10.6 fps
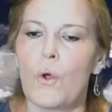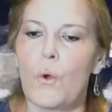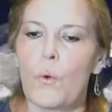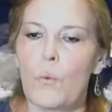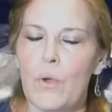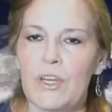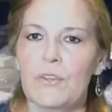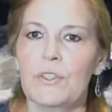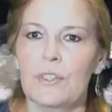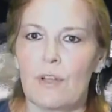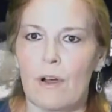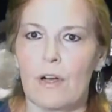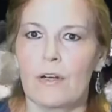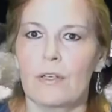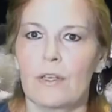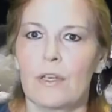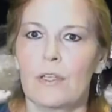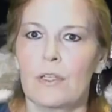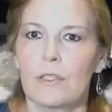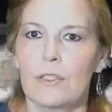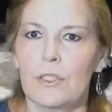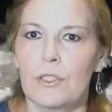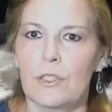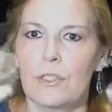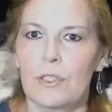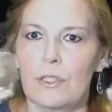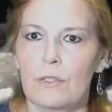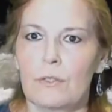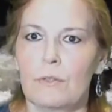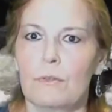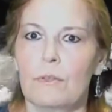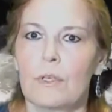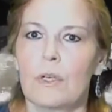When you start to